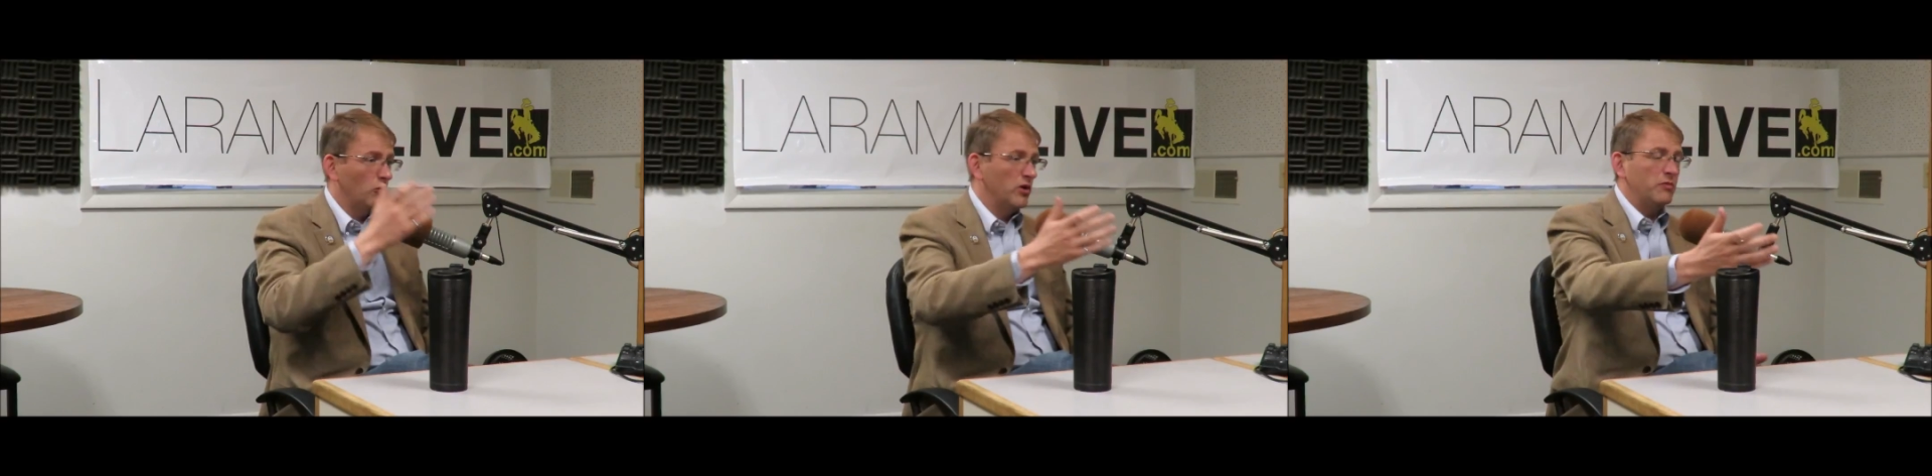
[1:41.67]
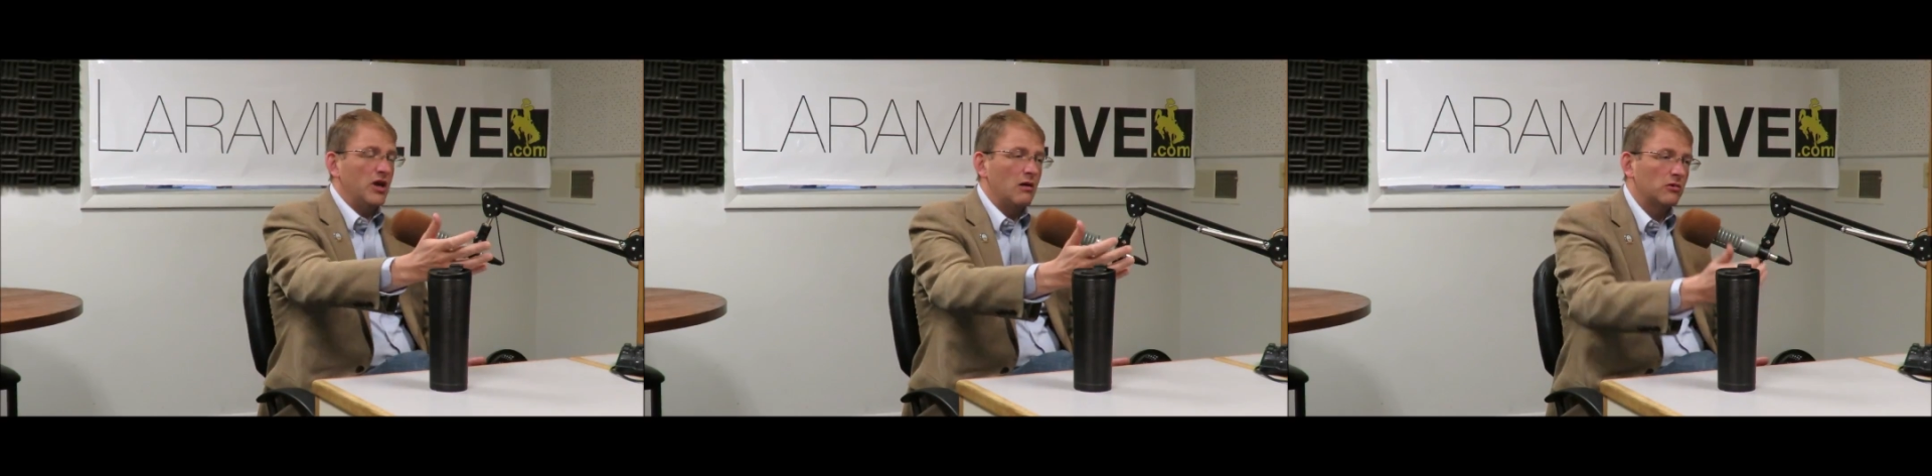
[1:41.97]

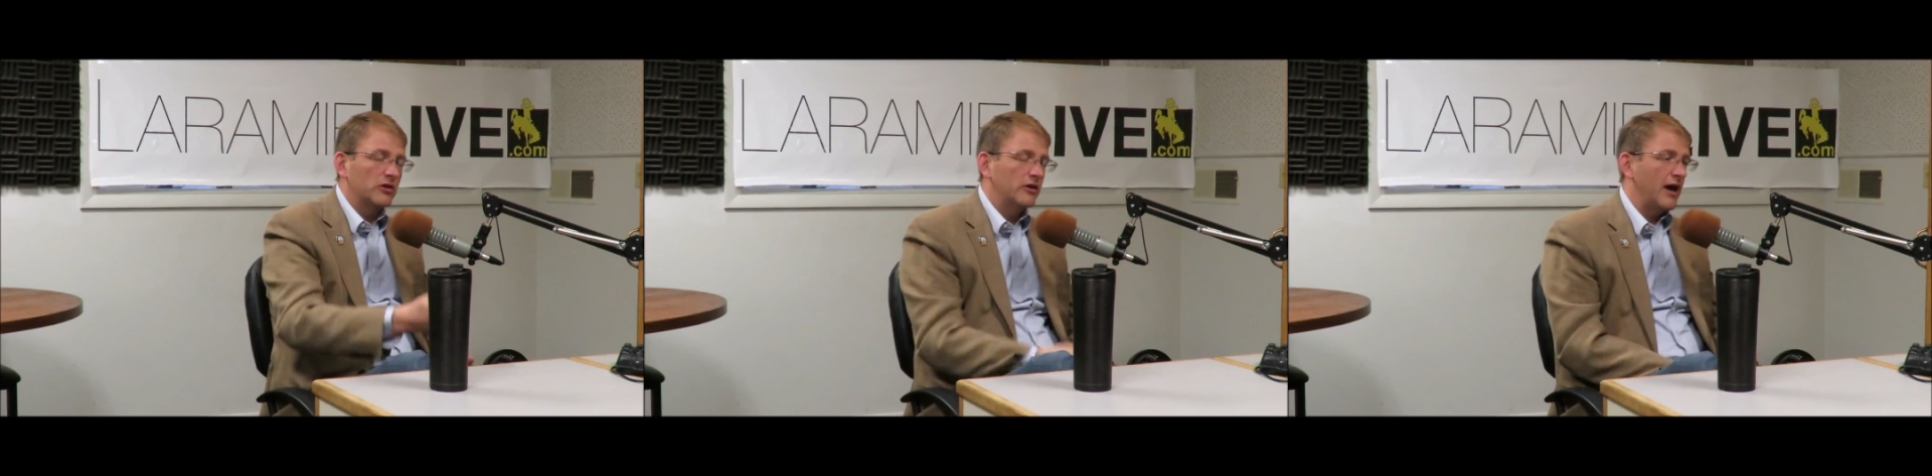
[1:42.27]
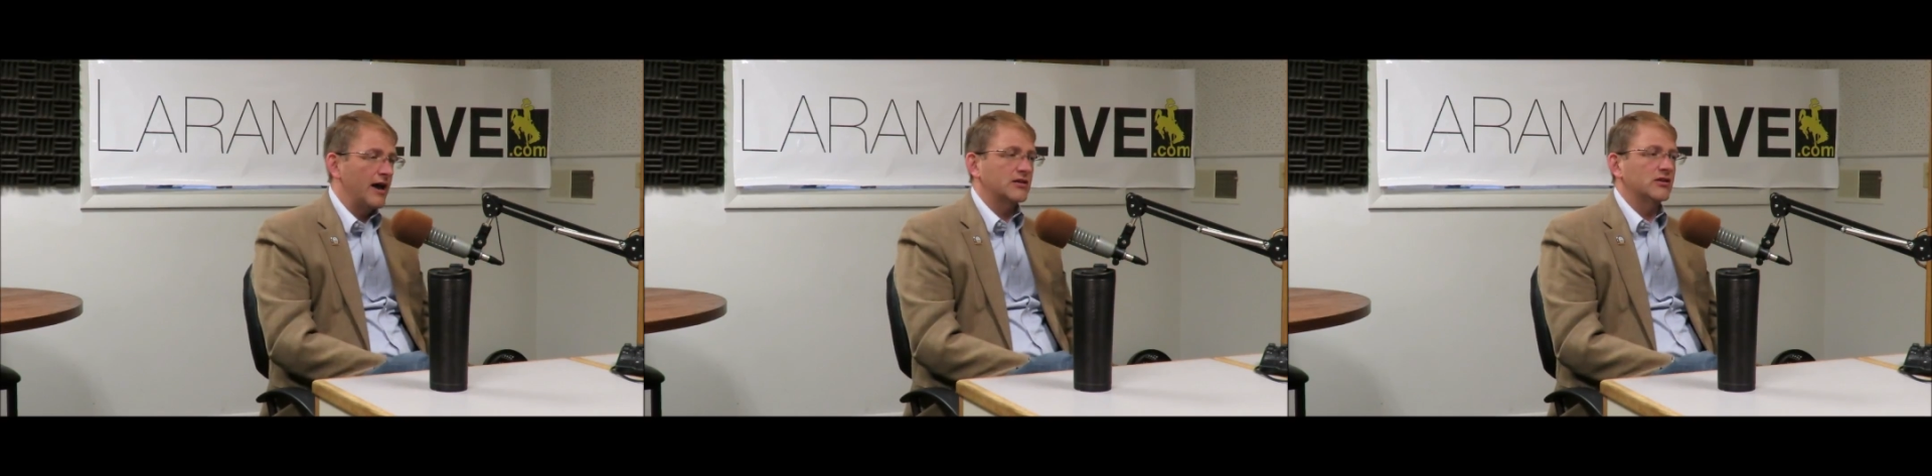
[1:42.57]
we'd be able
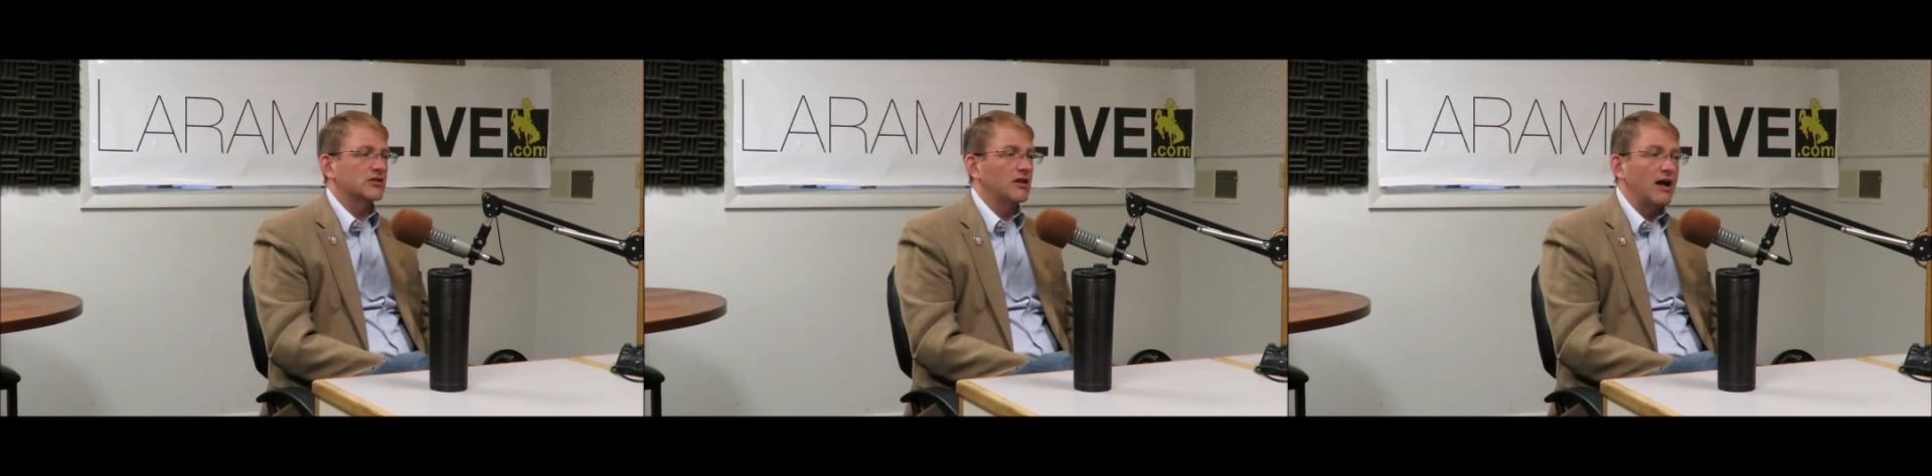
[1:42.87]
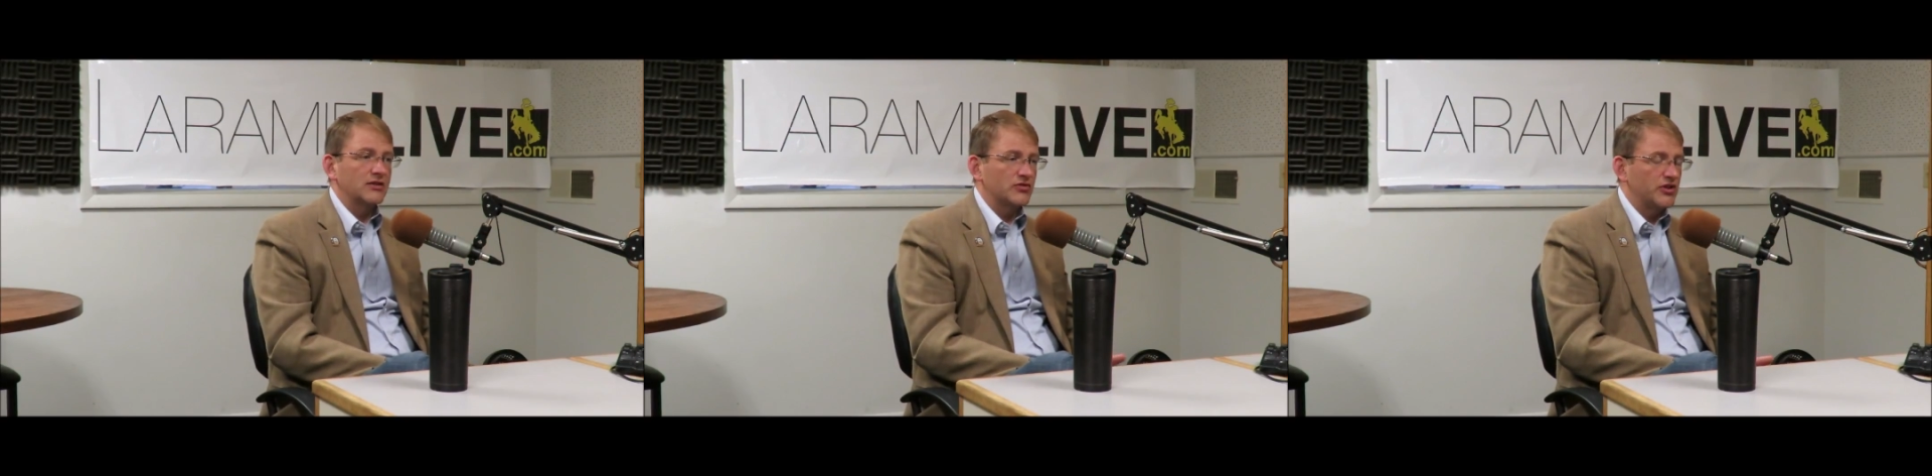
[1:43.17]
to access
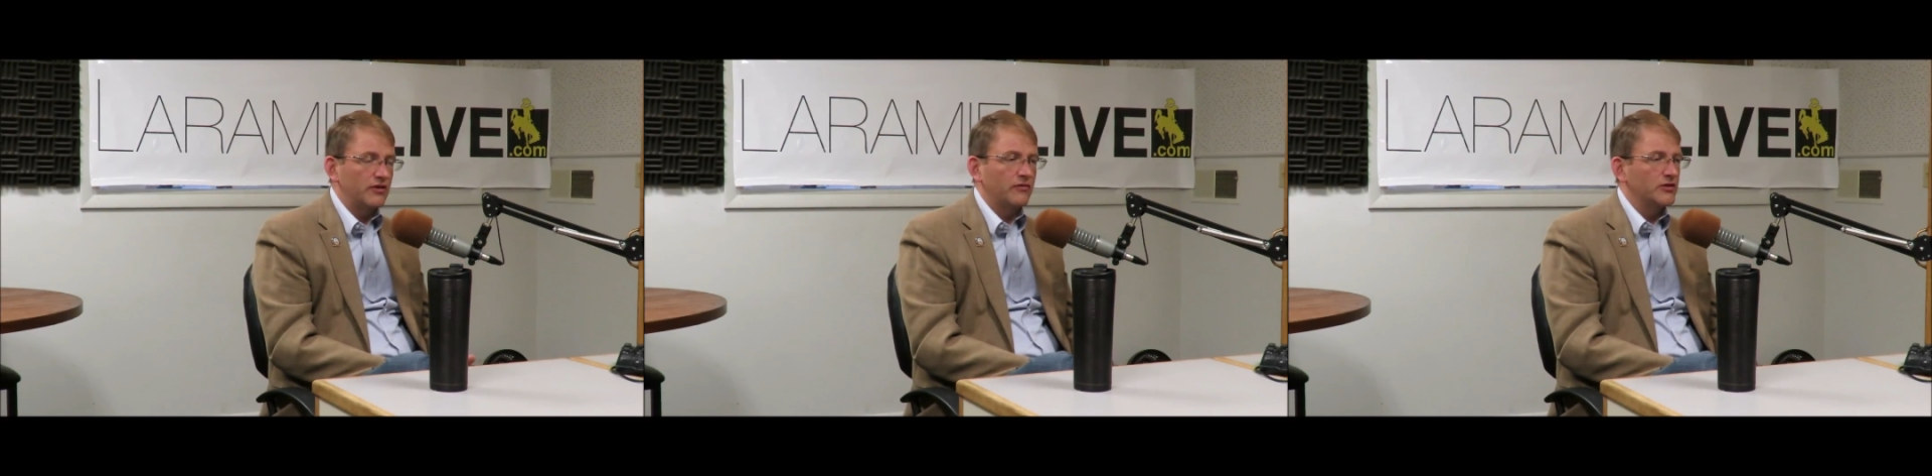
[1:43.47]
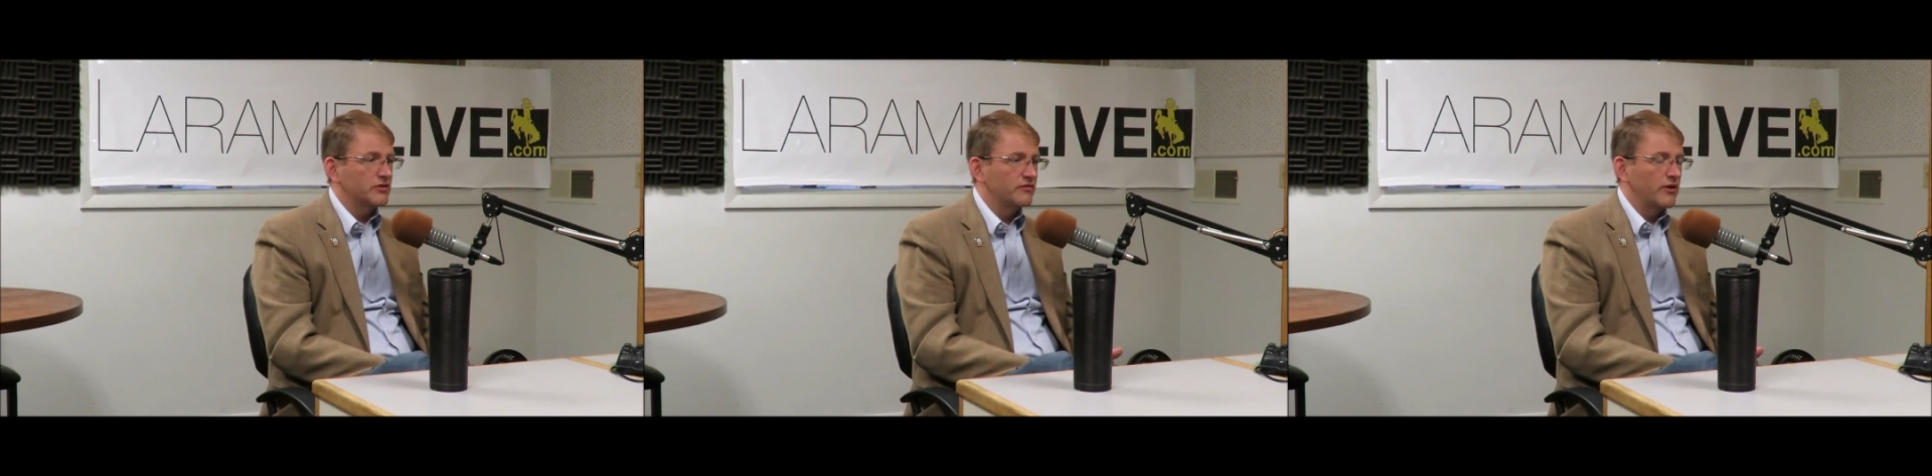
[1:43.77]
lots of state
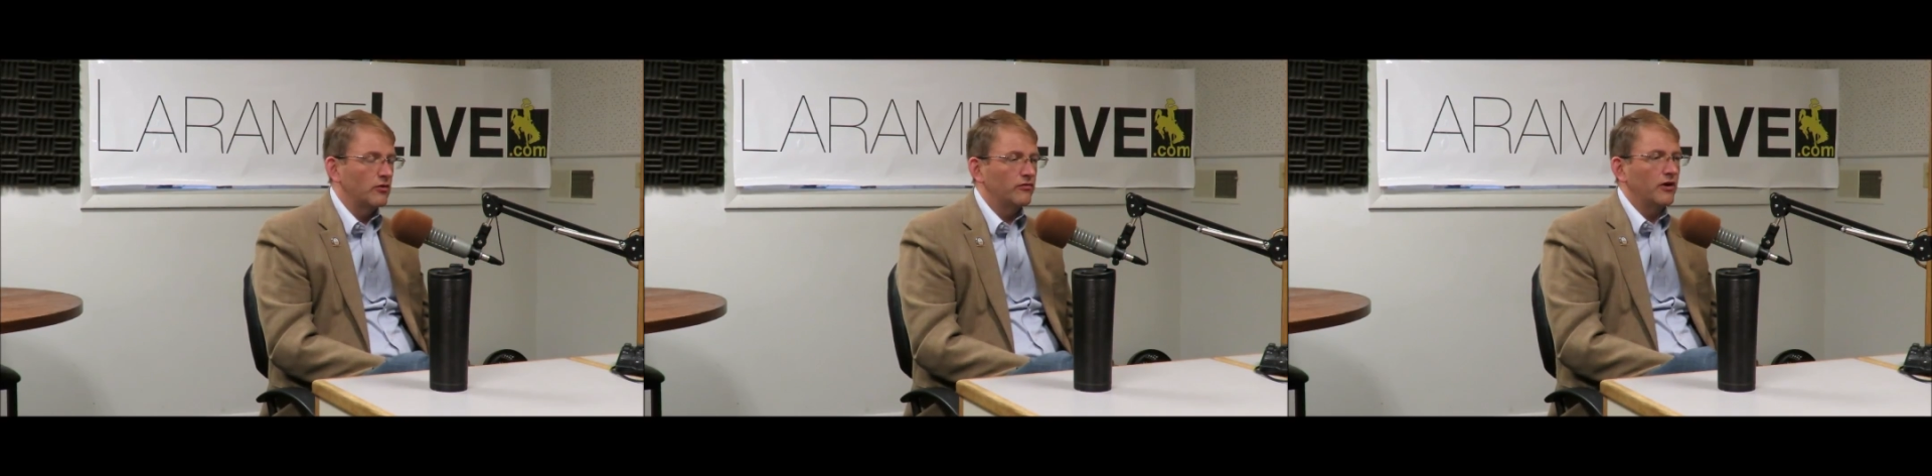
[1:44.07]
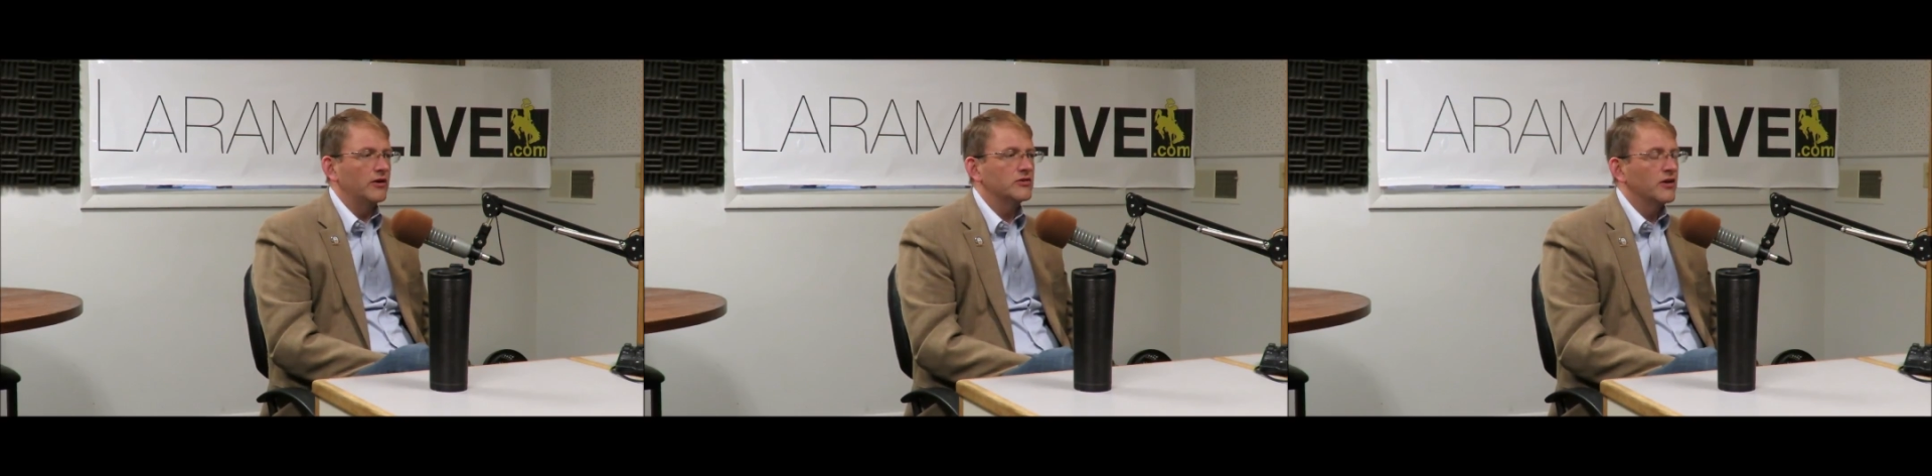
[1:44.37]
funds and federal
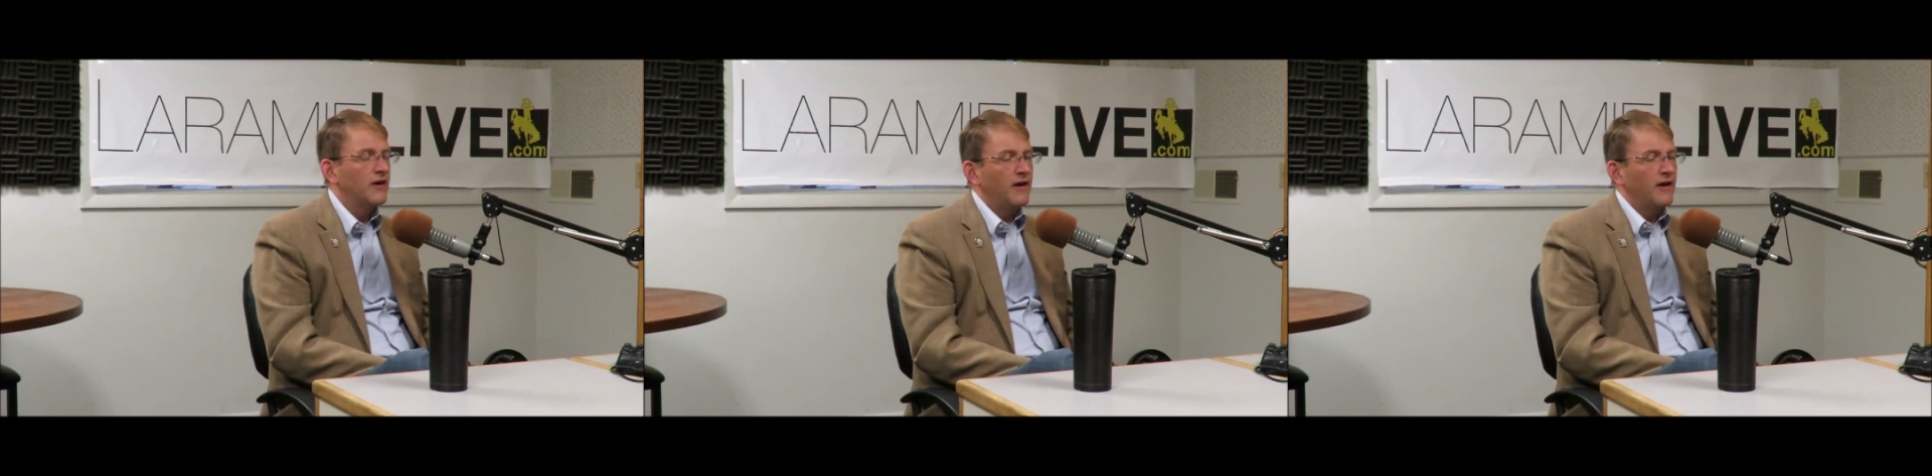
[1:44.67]
funds.